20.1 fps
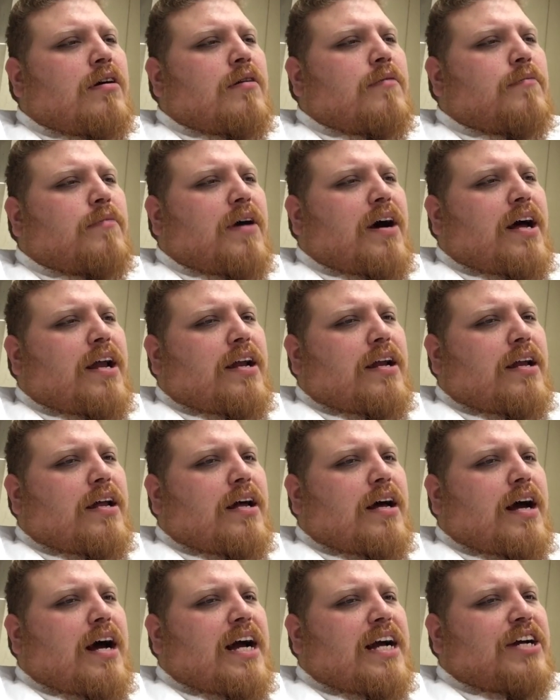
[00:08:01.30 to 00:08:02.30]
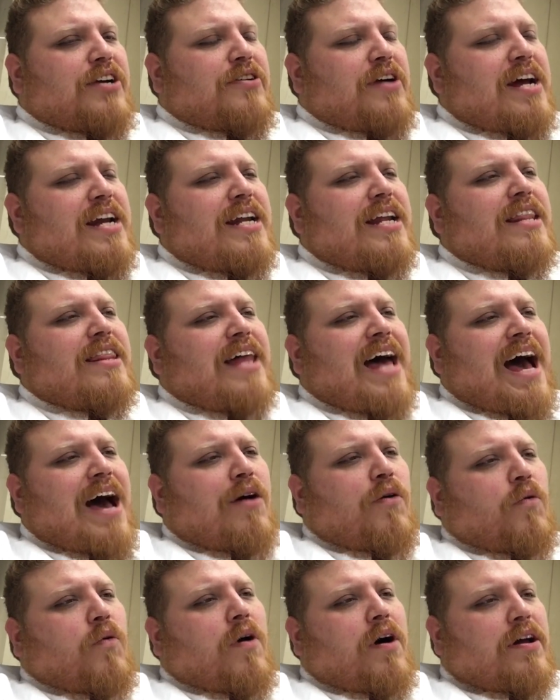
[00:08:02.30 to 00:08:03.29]
but I created
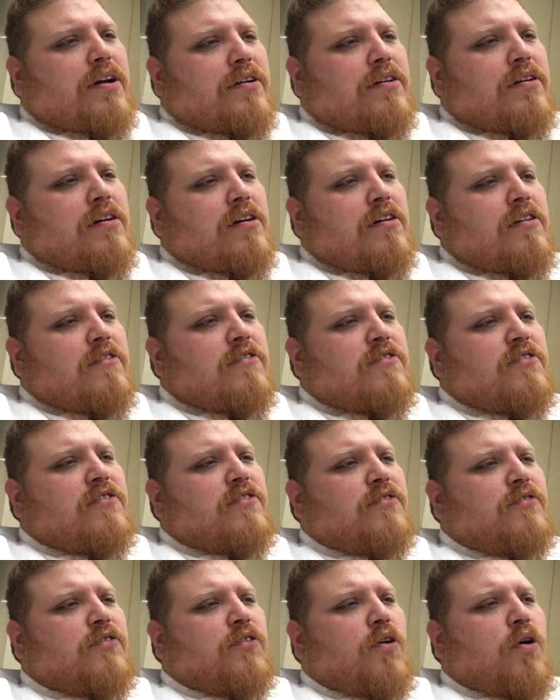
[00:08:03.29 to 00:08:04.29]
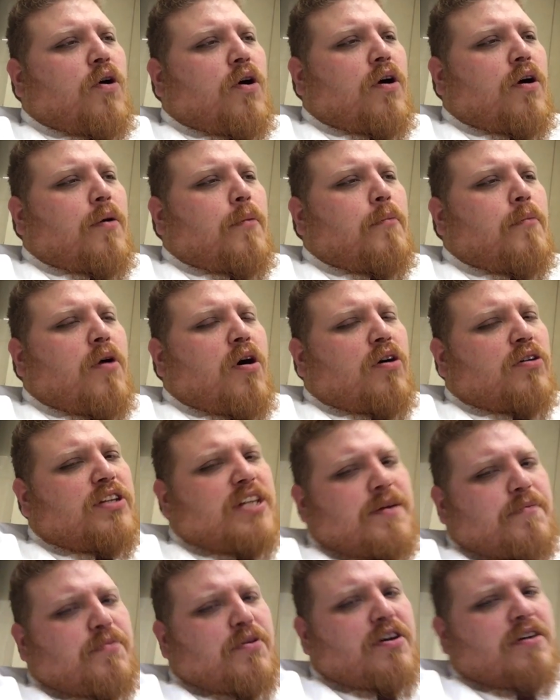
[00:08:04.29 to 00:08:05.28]
that one for
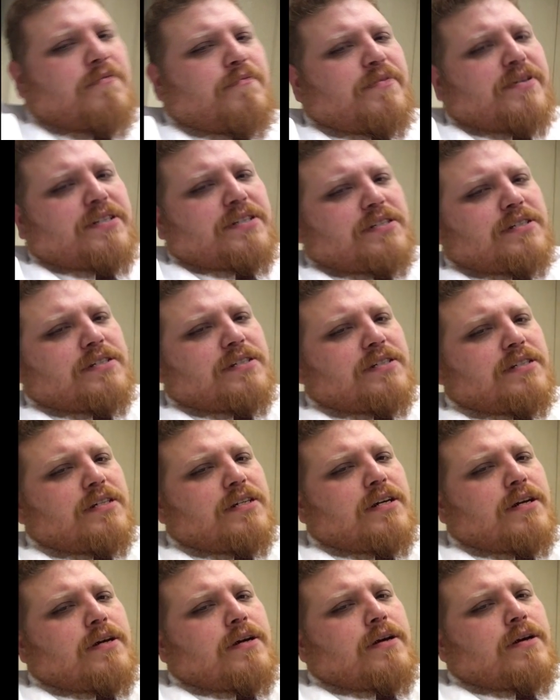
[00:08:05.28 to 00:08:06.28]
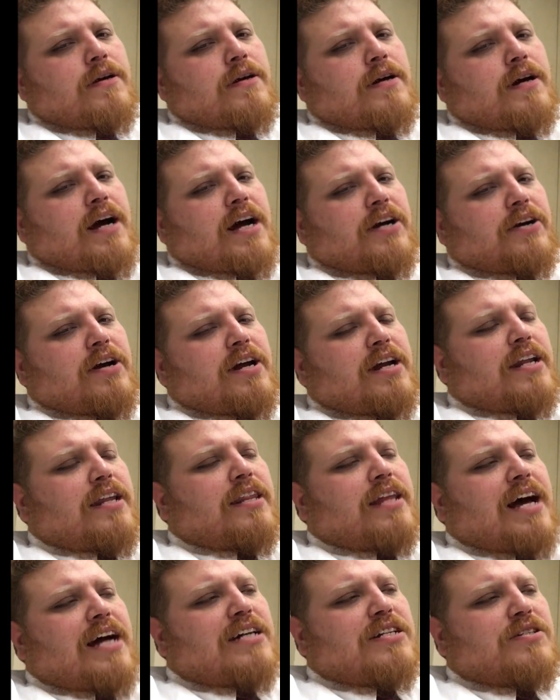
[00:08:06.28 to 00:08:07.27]
multi-purpose. I created
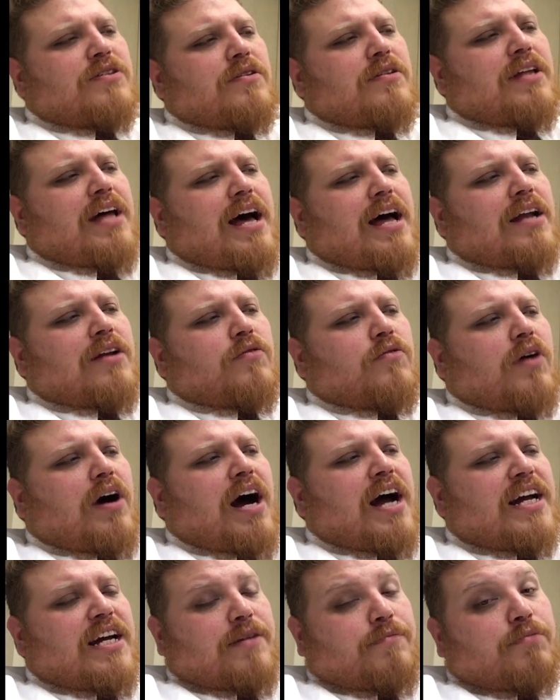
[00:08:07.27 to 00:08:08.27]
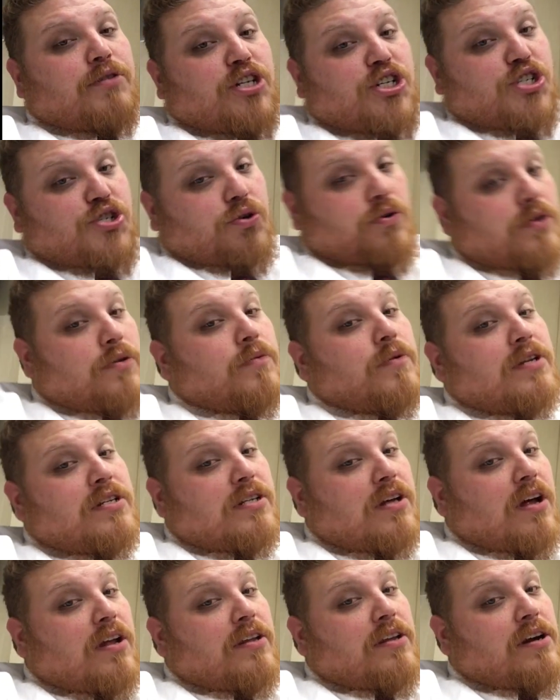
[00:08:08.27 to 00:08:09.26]
that so that I can put short ones
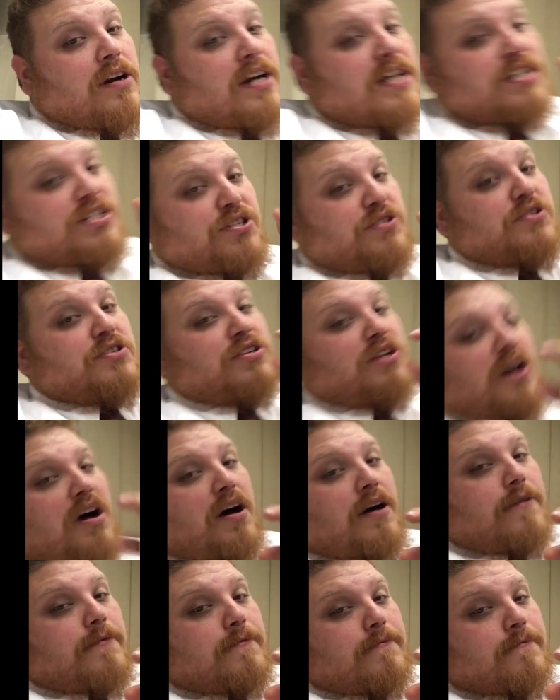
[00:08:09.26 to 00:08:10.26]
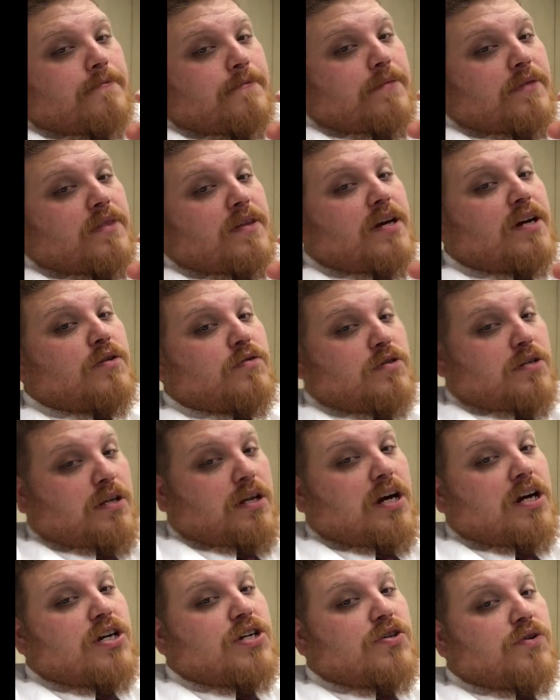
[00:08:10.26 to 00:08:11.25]
on there, as you saw. It was a
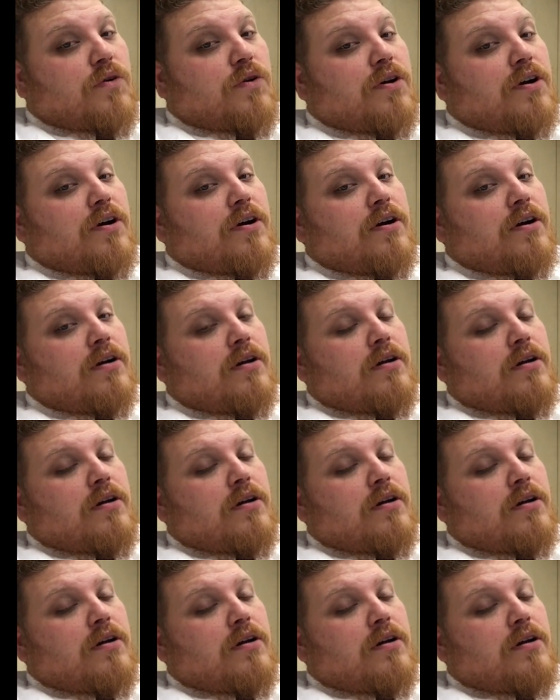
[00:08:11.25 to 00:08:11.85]
lot shorter,